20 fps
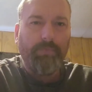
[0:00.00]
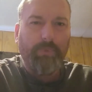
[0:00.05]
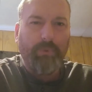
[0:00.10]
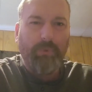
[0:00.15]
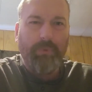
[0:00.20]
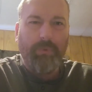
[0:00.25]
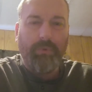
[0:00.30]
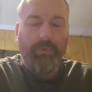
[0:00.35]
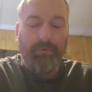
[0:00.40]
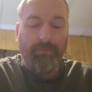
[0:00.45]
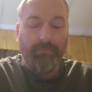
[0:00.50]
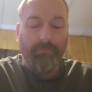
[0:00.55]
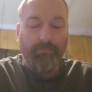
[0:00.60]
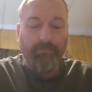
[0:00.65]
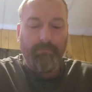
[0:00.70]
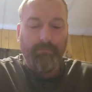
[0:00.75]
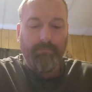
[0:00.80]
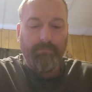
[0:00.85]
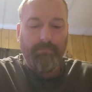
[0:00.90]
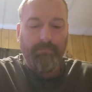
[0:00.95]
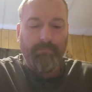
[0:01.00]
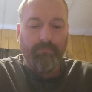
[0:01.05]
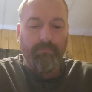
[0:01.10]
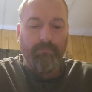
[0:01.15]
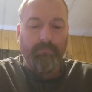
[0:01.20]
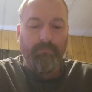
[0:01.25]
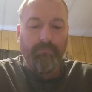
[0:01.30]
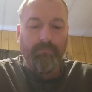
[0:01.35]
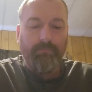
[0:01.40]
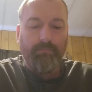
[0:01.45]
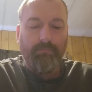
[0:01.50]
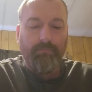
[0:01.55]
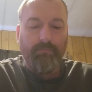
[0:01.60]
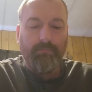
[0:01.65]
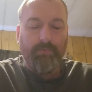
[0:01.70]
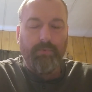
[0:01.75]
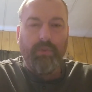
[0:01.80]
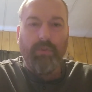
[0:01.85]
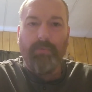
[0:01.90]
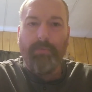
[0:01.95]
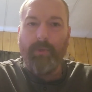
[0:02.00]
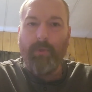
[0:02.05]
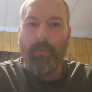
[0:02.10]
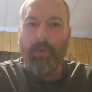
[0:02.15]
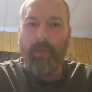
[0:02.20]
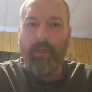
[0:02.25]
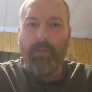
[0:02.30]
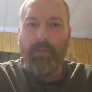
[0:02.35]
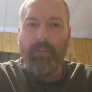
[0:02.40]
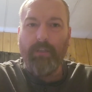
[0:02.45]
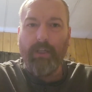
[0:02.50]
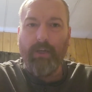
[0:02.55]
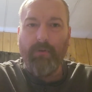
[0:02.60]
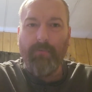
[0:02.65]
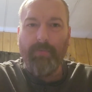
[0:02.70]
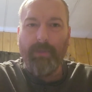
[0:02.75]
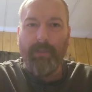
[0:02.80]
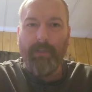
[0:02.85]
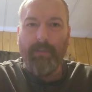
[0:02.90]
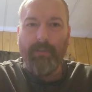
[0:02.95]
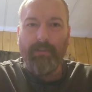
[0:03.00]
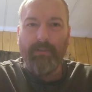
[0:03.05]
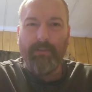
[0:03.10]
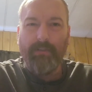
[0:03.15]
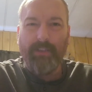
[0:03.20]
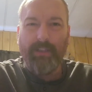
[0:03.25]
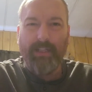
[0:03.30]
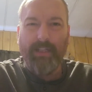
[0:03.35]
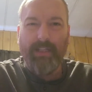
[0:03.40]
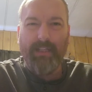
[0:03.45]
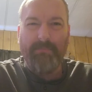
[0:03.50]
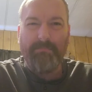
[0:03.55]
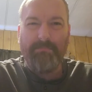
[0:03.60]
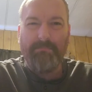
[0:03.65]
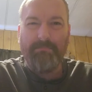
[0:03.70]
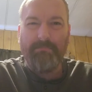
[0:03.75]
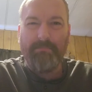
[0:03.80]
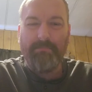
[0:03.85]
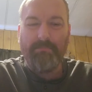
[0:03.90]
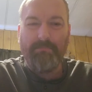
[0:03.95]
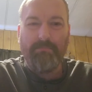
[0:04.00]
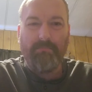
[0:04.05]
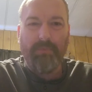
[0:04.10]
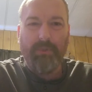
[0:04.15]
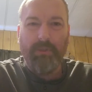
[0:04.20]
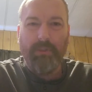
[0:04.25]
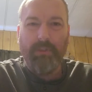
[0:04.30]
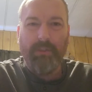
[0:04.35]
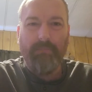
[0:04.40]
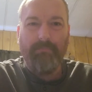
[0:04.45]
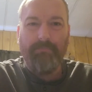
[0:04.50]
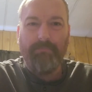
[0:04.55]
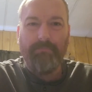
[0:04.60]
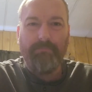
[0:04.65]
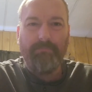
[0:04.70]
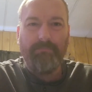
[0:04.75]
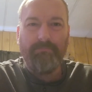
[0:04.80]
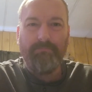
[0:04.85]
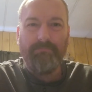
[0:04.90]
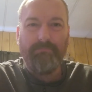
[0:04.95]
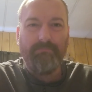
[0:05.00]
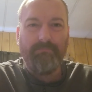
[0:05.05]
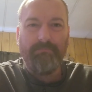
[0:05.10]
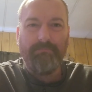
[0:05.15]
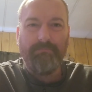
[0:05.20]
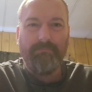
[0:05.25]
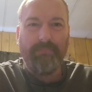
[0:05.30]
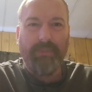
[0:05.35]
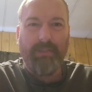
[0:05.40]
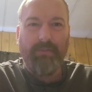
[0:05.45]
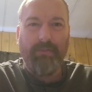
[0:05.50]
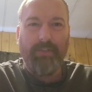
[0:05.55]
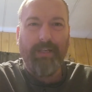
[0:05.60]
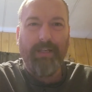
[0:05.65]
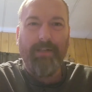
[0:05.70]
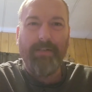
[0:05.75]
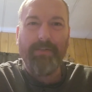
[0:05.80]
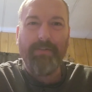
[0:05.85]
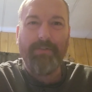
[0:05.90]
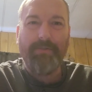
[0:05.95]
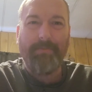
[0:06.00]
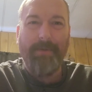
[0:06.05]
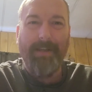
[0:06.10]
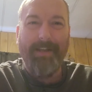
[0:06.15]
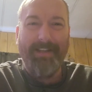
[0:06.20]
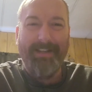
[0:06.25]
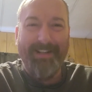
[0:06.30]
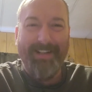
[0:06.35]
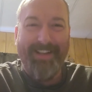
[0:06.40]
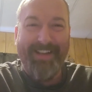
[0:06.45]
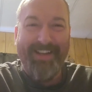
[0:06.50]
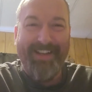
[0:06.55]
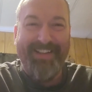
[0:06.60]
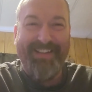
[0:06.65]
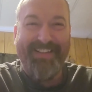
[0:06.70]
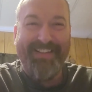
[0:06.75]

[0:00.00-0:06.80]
Ooh, a little bit weird in the opening. I gotta really, I don't know how to explain it.